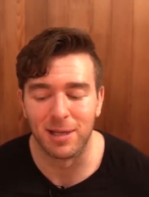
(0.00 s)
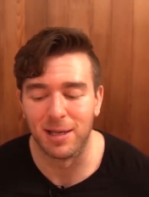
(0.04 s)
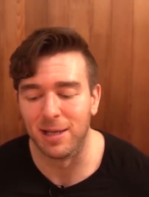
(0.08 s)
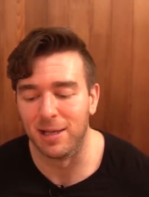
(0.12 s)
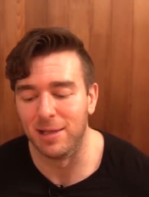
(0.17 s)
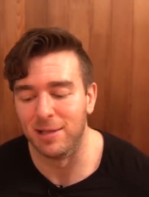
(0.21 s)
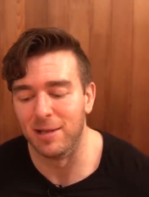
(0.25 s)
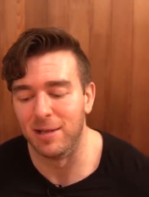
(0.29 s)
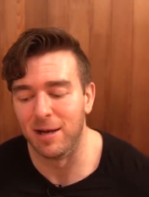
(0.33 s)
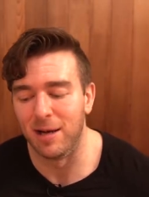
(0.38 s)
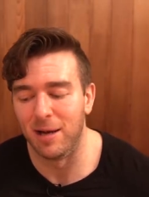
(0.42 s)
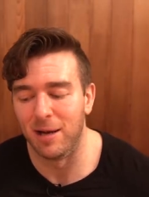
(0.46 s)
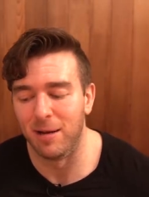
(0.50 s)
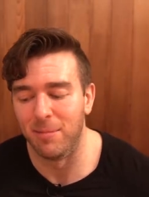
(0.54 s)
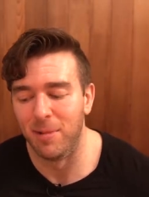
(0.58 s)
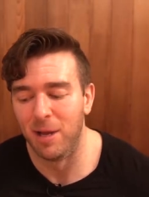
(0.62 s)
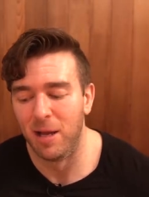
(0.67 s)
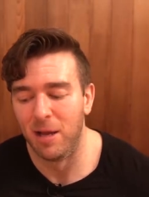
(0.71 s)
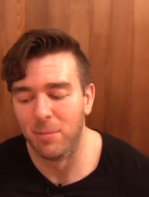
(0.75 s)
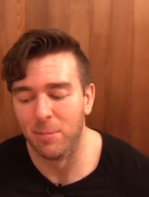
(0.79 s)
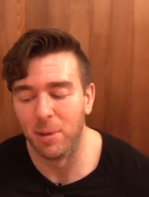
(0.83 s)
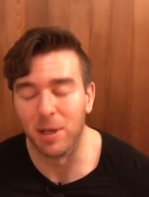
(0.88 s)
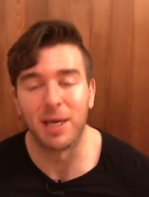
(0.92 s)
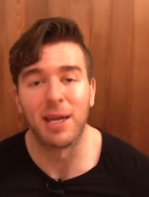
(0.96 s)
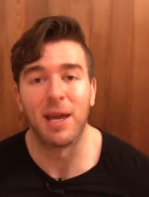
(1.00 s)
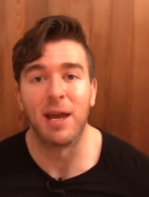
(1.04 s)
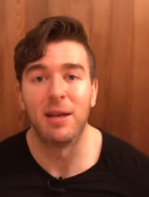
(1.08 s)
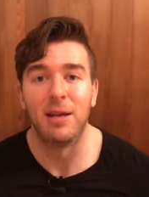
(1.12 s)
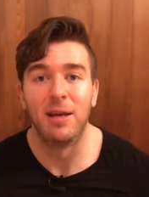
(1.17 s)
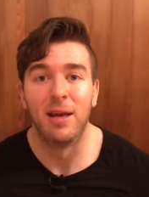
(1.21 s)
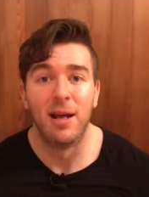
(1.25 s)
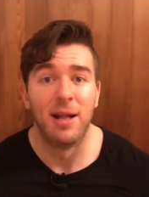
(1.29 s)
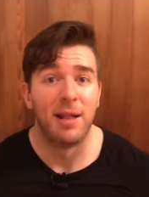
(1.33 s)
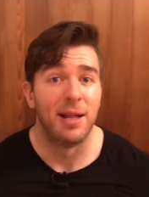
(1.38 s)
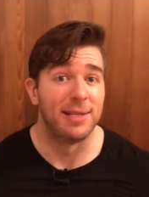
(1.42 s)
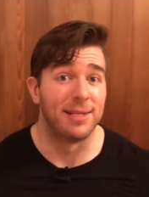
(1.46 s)
And, um, but
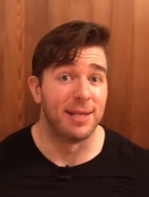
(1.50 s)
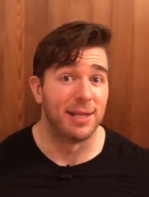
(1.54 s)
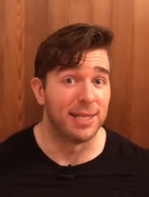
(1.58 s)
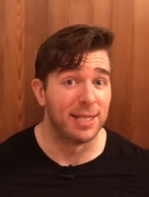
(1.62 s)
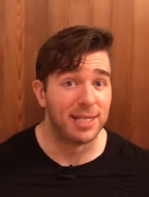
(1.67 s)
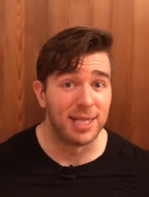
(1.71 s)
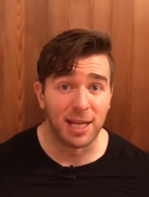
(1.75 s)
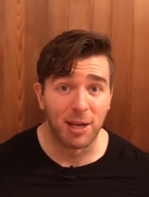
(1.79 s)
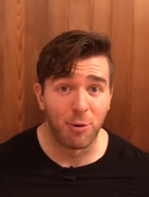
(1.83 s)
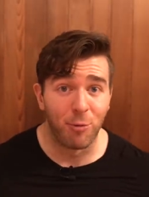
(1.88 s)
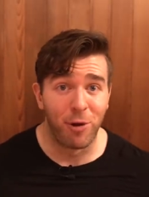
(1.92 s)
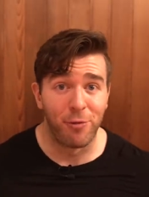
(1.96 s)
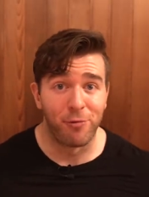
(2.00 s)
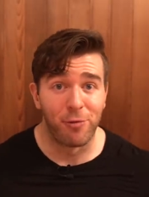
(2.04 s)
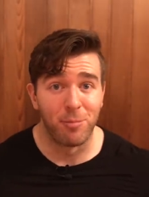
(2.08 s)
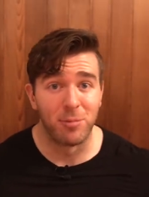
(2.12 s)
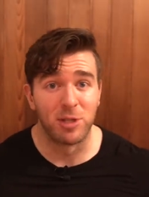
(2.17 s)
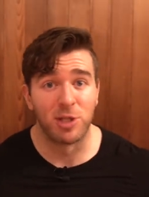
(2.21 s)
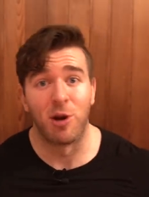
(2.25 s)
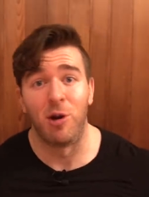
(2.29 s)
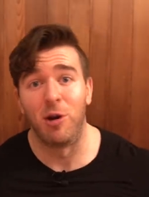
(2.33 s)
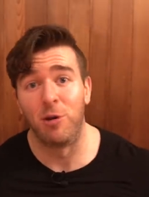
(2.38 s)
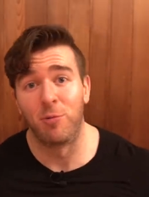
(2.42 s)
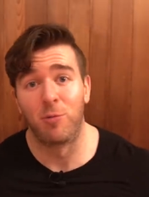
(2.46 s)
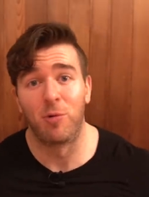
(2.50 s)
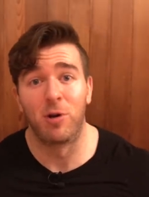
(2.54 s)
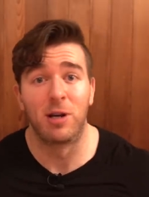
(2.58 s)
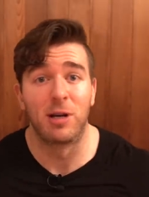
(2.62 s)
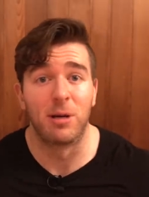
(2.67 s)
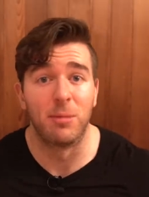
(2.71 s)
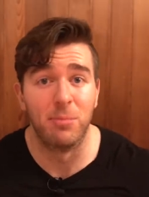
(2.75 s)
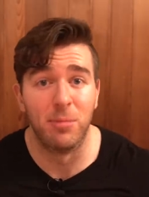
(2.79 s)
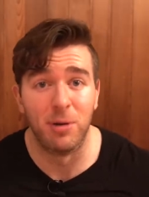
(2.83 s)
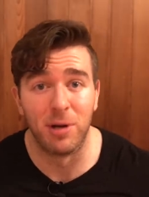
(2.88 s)
again, that's not to take away from his hard work.